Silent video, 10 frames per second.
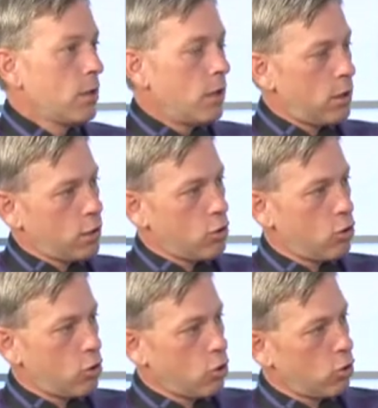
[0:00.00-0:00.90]
And so
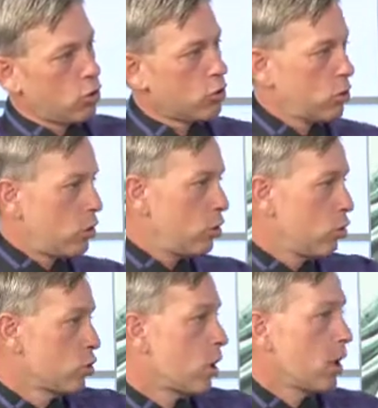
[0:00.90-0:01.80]
you're, you're,
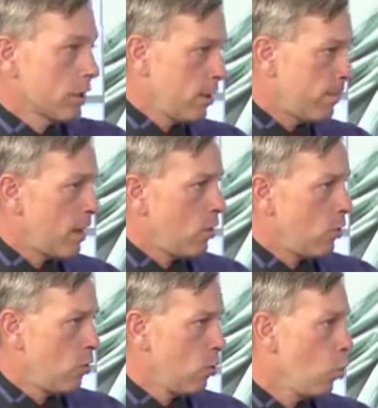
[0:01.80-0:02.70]
you're talking
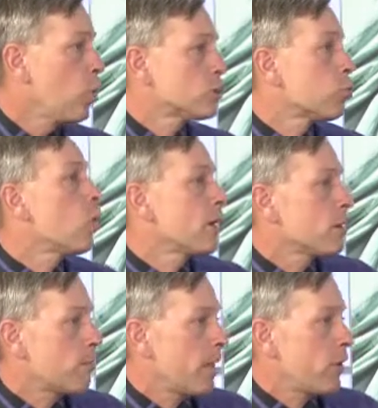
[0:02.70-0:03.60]
about which one
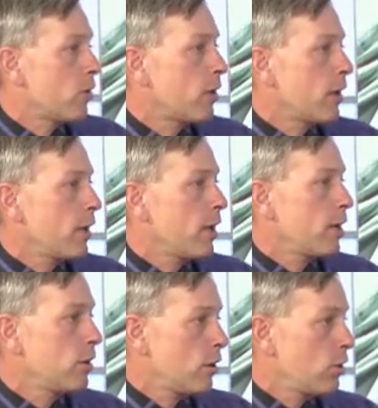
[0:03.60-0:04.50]
is better
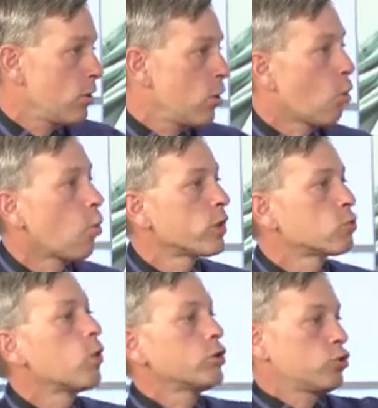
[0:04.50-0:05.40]
and uh, or
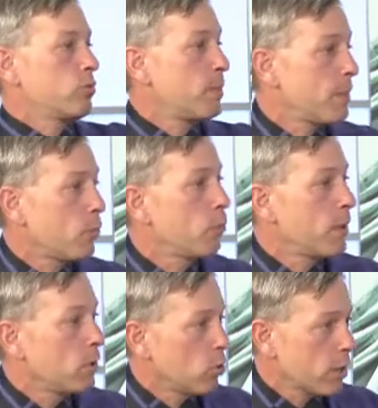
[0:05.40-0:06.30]
which one should people
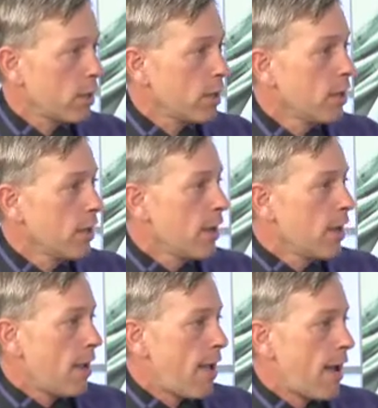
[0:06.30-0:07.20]
be looking
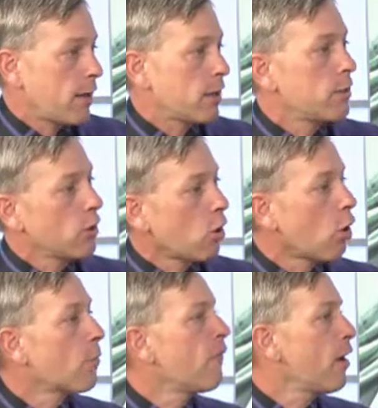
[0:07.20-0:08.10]
at. And there
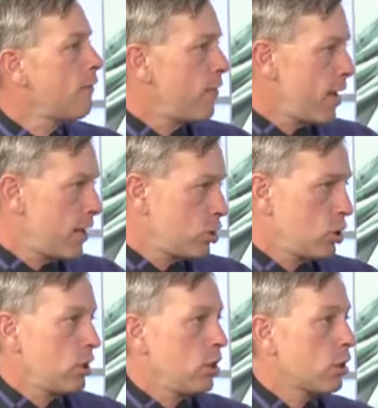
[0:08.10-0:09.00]
are
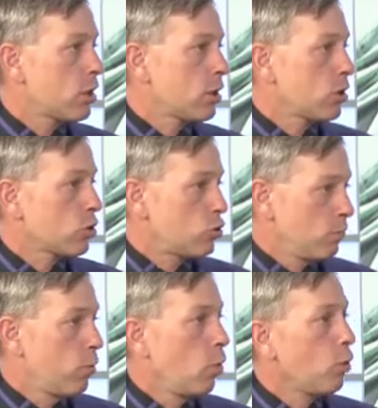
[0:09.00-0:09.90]
advantages to
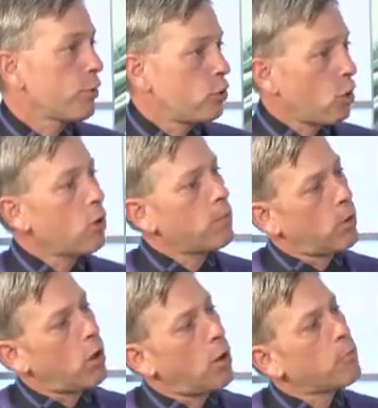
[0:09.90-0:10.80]
both, and you
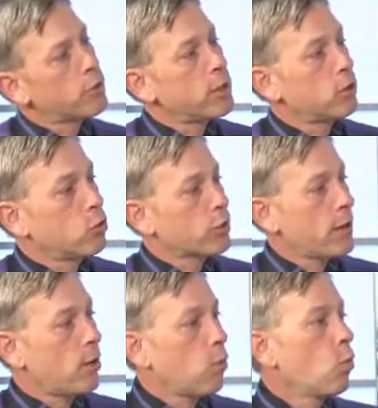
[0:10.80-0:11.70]
al almost need to look
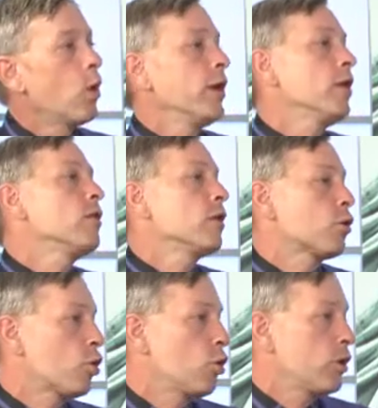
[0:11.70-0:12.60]
at what is the
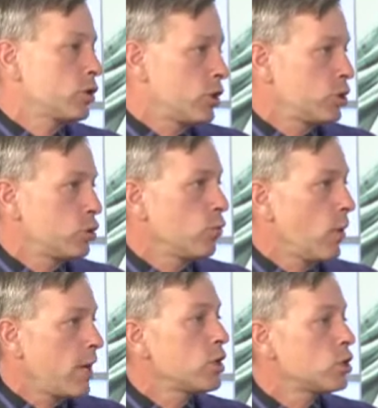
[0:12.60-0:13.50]
current
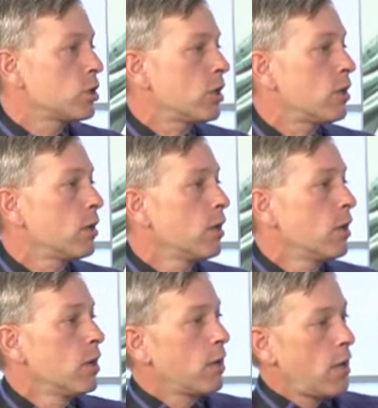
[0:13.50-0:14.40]
situation
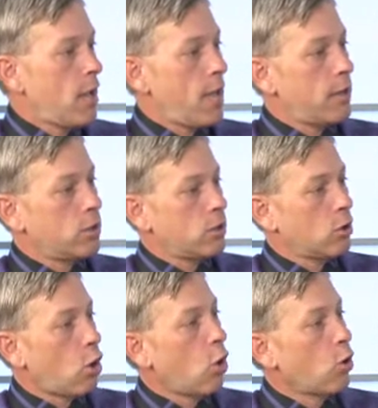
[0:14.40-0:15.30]
and
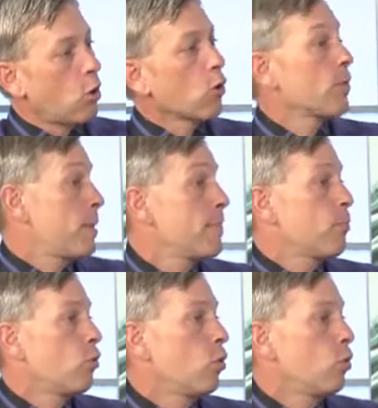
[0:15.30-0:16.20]
are, are the
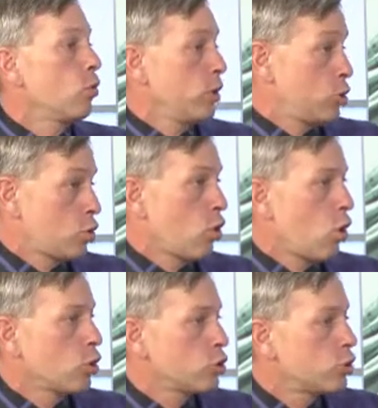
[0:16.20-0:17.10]
people in
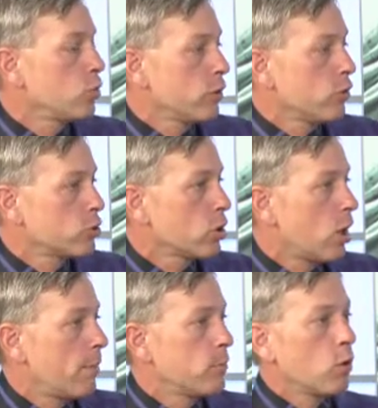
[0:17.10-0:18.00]
charge doing their
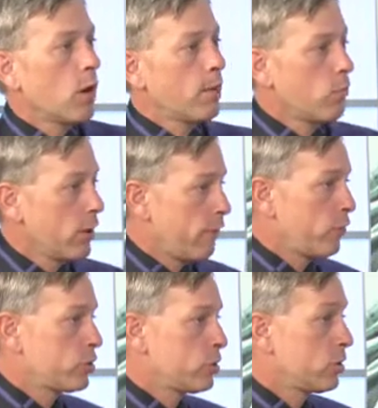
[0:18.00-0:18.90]
job? You know, I'm running
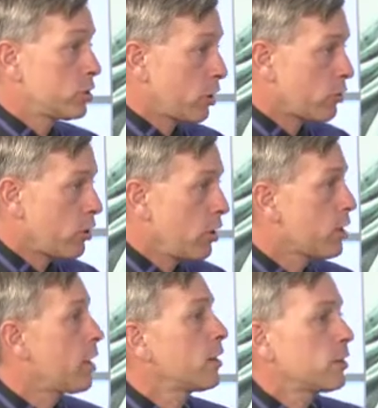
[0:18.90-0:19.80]
for Secretary of
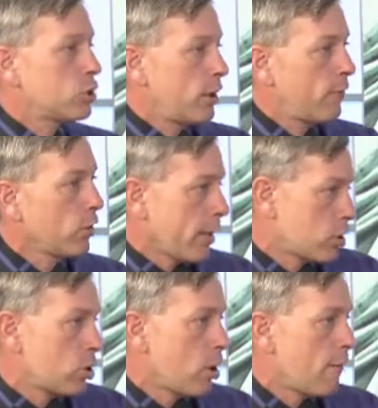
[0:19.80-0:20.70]
State, the chief
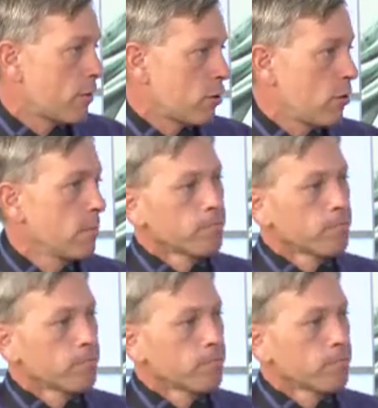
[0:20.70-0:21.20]
election officer.